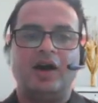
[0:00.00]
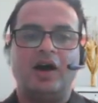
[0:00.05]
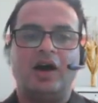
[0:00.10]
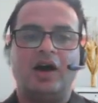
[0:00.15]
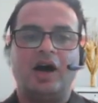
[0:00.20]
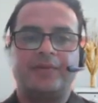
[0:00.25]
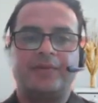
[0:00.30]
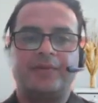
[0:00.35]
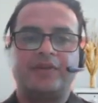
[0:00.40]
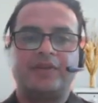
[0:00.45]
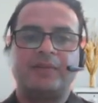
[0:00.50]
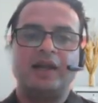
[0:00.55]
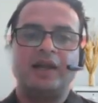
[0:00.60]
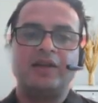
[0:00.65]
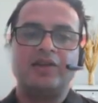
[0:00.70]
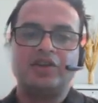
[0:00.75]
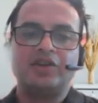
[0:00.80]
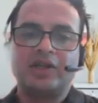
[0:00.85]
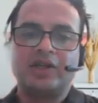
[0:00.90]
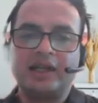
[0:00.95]

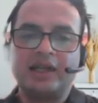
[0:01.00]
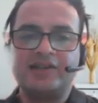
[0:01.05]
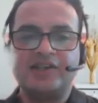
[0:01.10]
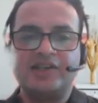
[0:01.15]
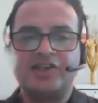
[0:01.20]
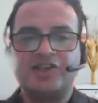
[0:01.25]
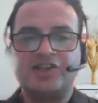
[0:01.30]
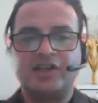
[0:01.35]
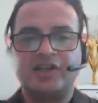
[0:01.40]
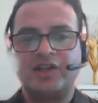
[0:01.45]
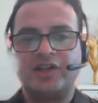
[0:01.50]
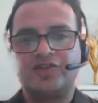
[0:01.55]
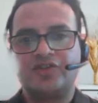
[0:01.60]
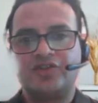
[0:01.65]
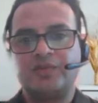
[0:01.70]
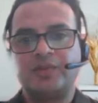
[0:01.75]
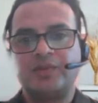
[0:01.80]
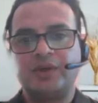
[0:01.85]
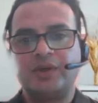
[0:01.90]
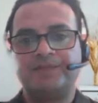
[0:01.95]
Optimal utilization and
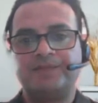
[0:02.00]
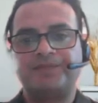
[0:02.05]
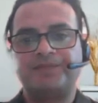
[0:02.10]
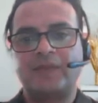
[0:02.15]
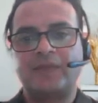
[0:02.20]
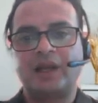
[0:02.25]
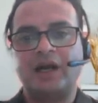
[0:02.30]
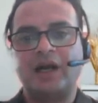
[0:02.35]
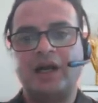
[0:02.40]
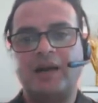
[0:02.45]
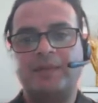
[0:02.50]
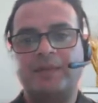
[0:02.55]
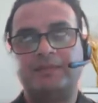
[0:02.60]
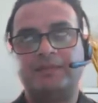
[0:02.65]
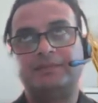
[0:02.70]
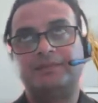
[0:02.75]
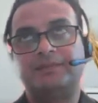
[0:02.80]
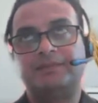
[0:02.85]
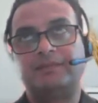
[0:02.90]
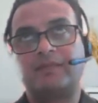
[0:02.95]
throughput.
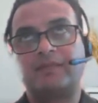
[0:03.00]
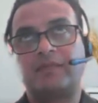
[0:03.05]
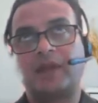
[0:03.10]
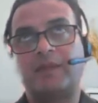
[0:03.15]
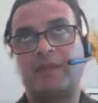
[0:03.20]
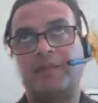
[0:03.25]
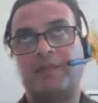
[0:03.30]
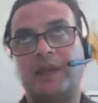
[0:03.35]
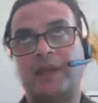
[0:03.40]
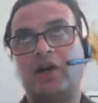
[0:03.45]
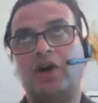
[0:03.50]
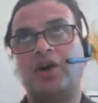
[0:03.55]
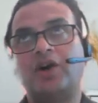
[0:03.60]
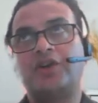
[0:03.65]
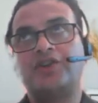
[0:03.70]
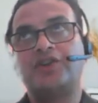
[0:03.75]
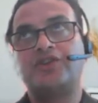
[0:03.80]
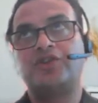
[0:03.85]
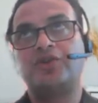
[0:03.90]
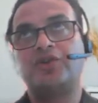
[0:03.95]

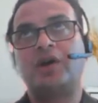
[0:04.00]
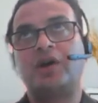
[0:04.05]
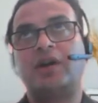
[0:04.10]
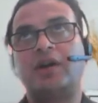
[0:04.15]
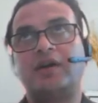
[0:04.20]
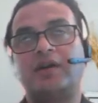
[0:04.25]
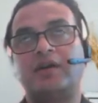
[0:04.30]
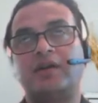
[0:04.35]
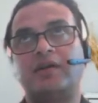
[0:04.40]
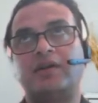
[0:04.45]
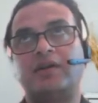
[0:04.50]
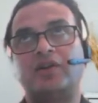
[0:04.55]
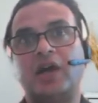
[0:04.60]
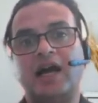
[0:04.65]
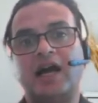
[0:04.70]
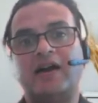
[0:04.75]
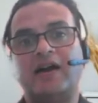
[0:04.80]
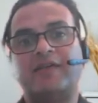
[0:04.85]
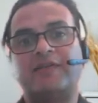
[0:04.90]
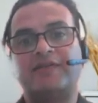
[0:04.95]
Because you
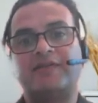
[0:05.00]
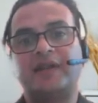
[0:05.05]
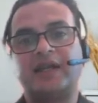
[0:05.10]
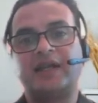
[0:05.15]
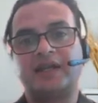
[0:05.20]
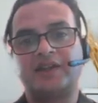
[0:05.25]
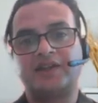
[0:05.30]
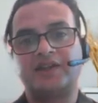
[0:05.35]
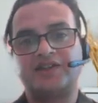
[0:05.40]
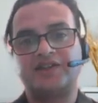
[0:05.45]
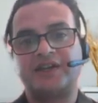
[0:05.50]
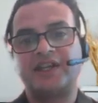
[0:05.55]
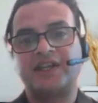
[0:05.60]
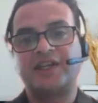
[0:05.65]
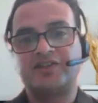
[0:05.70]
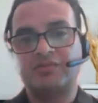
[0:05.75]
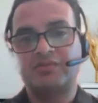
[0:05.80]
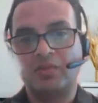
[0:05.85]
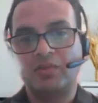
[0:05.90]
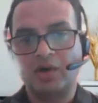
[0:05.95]
have the
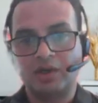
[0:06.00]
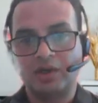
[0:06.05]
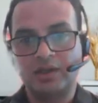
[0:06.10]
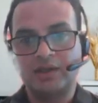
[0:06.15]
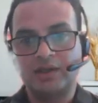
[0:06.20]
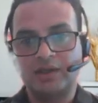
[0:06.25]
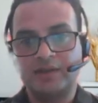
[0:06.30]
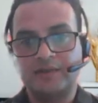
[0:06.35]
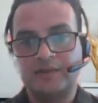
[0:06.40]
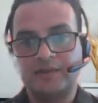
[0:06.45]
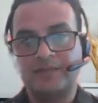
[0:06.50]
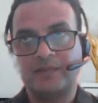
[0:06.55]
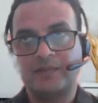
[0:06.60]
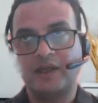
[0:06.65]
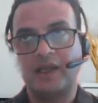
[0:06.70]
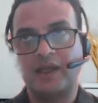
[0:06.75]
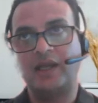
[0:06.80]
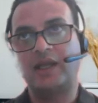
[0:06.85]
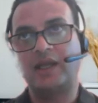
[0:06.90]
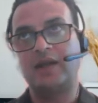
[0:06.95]
constraints modeled
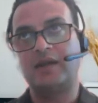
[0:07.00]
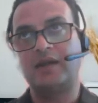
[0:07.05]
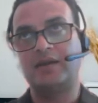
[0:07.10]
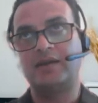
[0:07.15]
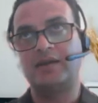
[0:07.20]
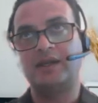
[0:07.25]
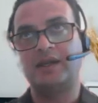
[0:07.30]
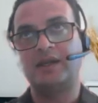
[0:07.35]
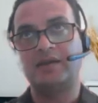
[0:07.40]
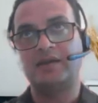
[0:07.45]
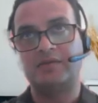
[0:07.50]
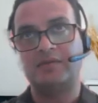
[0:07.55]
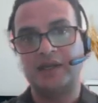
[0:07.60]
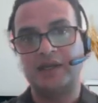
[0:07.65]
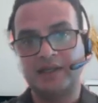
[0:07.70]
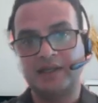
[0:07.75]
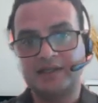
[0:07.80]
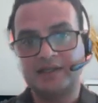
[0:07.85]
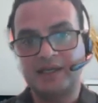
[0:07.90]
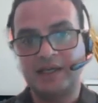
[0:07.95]
in
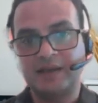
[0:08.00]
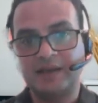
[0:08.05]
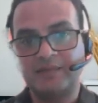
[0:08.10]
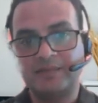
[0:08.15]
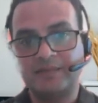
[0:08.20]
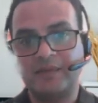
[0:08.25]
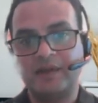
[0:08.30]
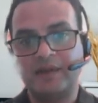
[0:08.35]
real time,